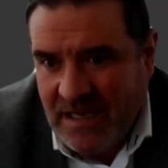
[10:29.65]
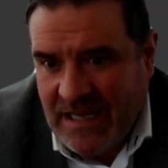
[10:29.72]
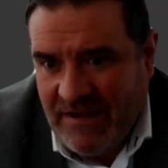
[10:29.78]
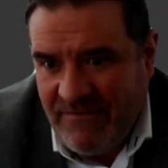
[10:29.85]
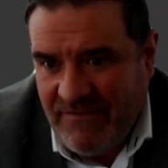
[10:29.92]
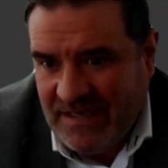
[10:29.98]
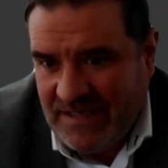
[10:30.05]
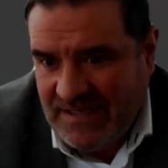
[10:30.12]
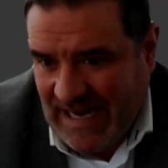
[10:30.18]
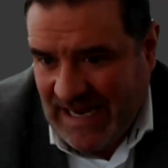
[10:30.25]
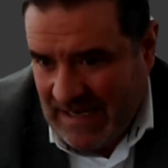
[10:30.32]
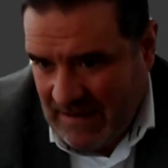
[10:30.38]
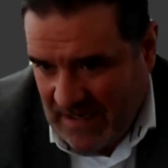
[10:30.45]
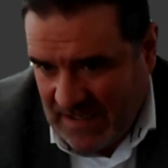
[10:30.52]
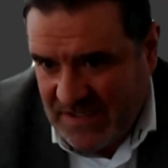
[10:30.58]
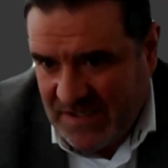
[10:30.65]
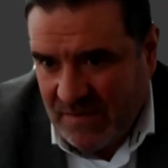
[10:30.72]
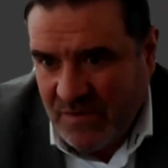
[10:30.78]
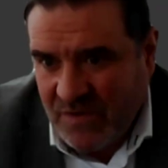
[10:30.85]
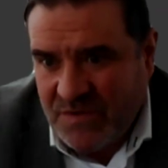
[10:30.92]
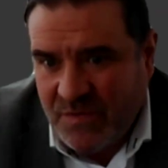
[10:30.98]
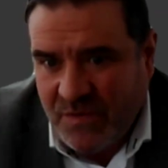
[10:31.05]
given its end
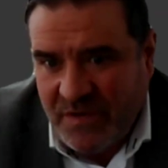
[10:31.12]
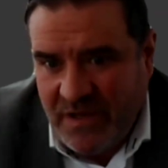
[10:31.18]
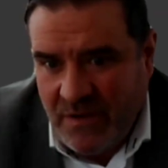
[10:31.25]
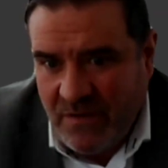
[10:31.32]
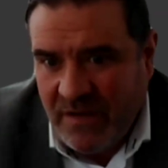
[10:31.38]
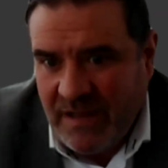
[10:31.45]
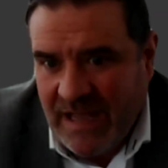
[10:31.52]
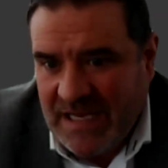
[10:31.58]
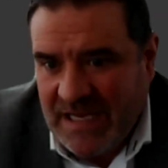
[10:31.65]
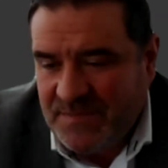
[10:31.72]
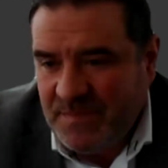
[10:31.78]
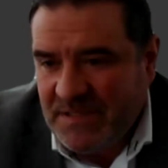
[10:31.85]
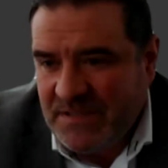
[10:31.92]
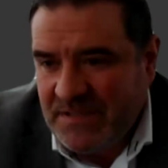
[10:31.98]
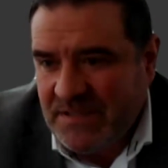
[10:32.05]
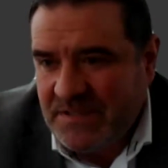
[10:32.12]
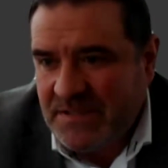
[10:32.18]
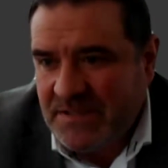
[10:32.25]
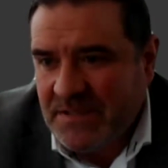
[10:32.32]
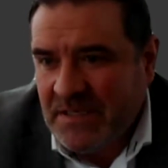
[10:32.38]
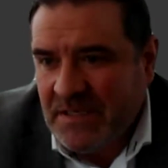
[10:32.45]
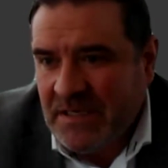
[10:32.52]
customers were in the oil and gas business.